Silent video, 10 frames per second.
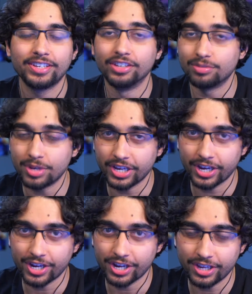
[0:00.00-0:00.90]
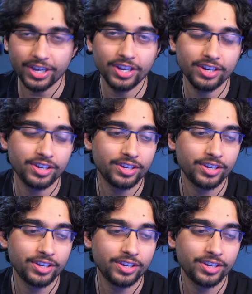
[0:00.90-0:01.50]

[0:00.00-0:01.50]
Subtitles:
It's me, Addy, again.